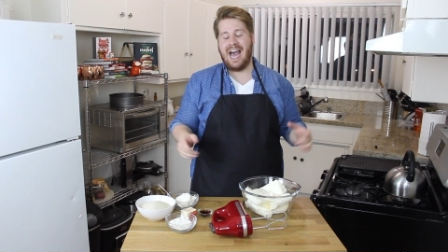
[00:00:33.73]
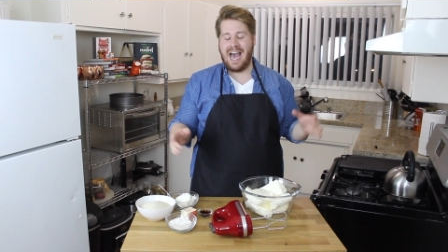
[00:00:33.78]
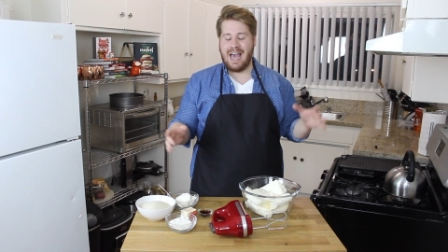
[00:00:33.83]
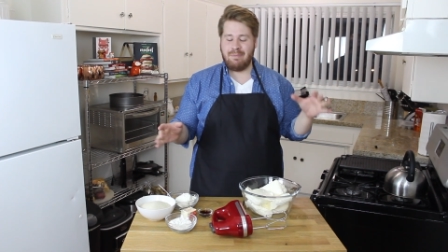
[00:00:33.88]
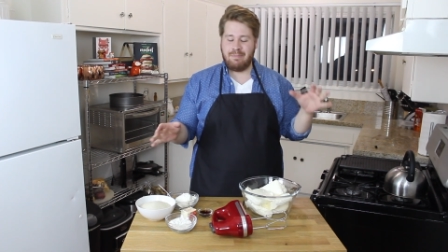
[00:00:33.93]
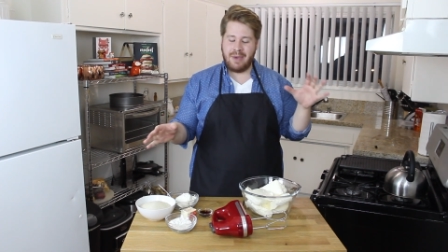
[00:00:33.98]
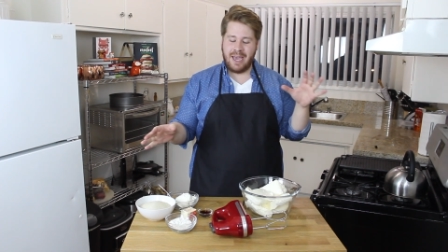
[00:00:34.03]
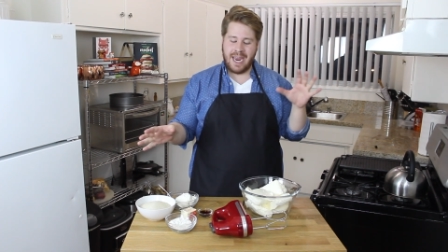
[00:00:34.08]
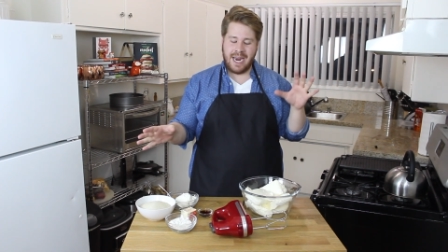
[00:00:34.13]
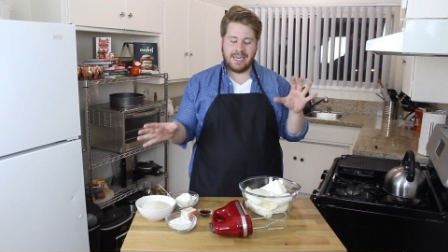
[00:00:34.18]

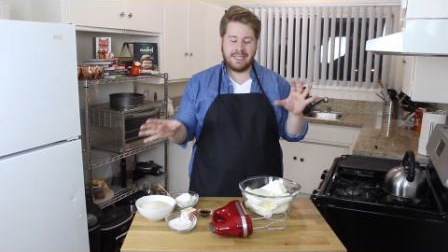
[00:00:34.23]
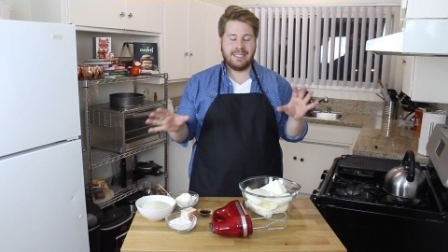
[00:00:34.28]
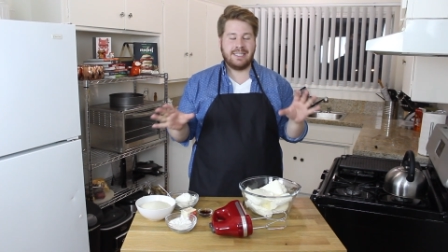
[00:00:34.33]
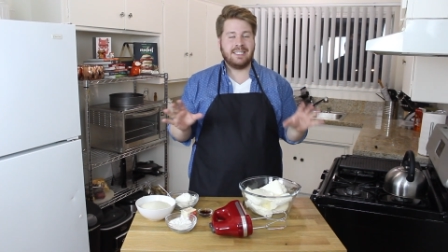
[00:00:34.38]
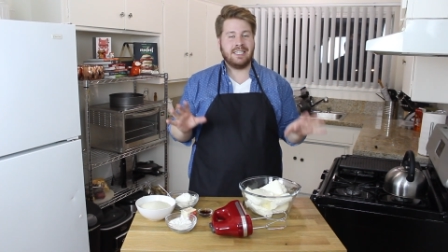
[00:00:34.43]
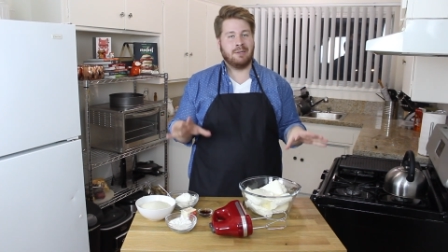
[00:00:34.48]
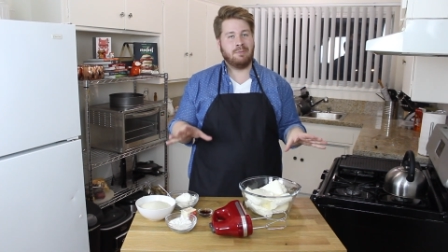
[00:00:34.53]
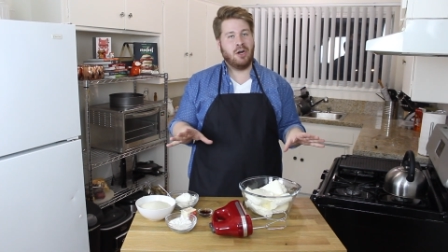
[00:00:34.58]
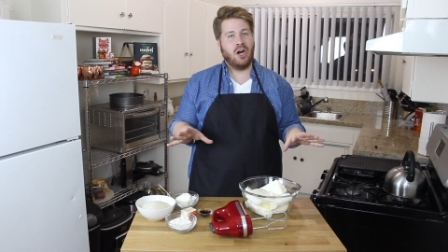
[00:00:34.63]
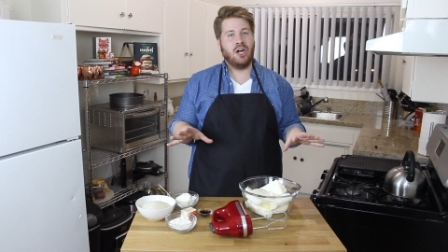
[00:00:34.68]
I made
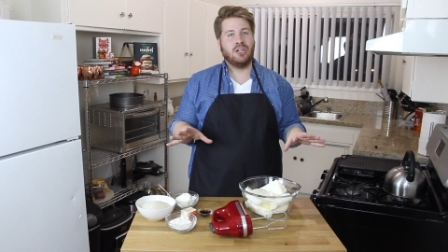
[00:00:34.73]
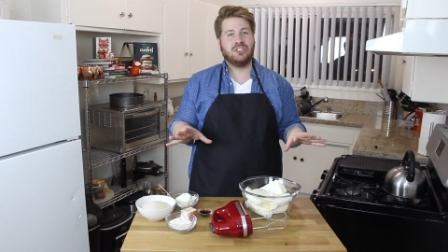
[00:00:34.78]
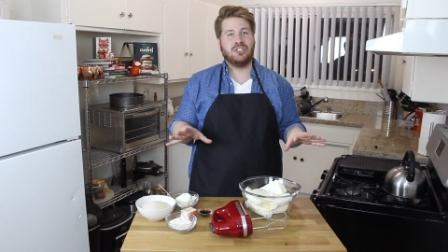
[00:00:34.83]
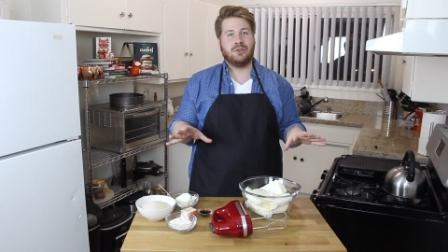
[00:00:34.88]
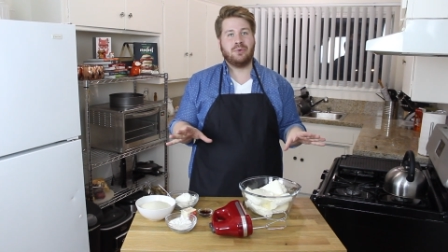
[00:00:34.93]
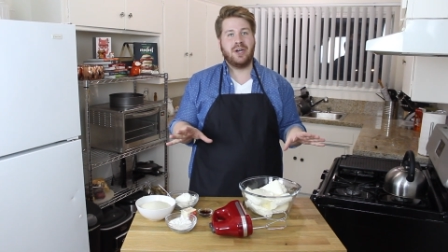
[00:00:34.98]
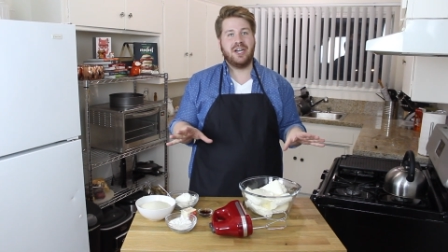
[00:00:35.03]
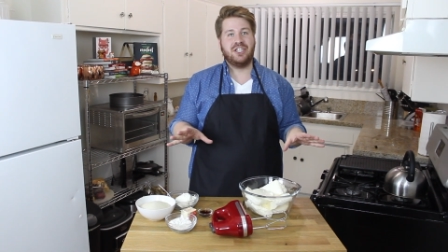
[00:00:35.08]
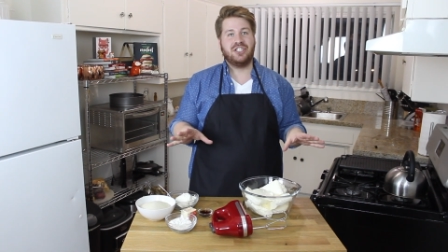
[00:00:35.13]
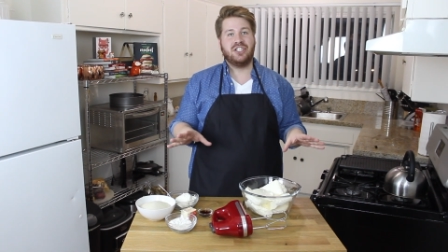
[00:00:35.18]
some
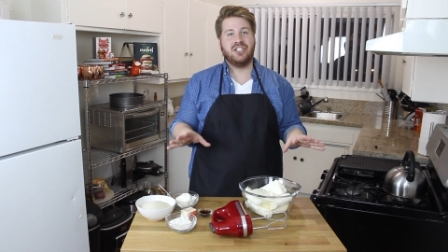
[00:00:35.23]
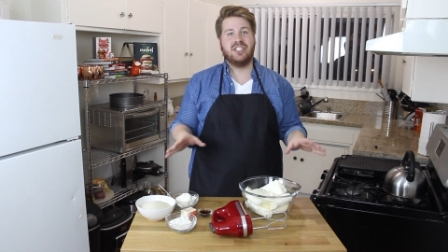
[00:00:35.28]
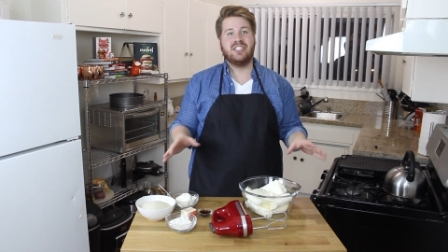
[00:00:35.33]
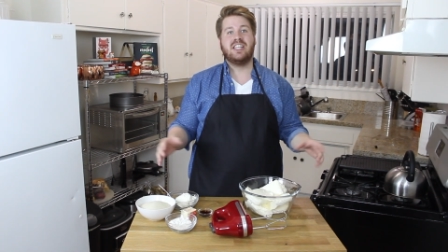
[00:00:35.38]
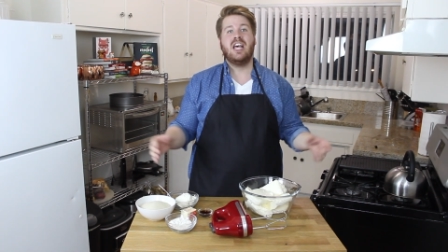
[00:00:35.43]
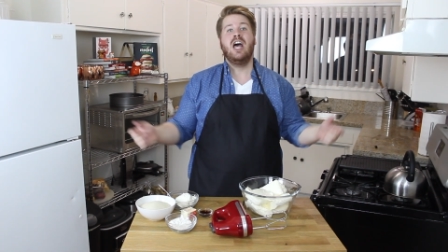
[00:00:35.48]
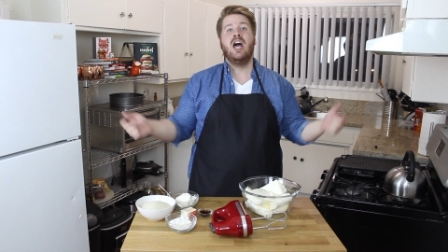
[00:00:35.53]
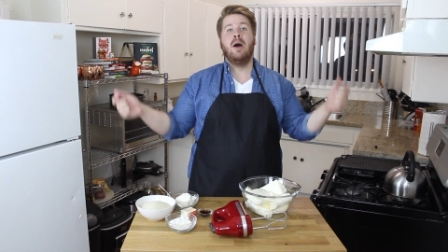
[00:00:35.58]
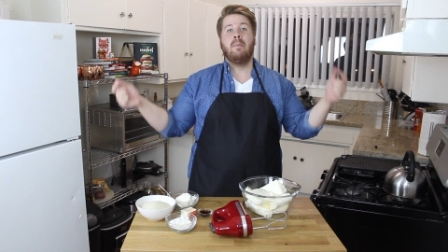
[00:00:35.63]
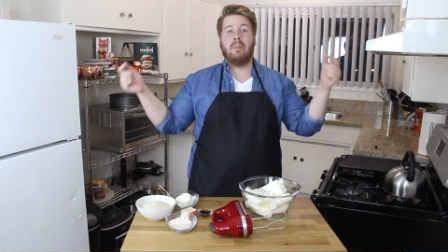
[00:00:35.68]

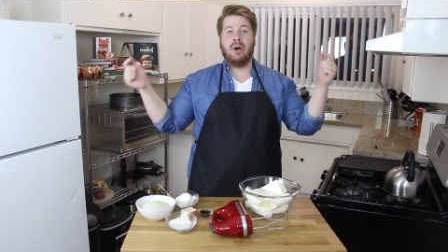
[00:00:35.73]
alterations,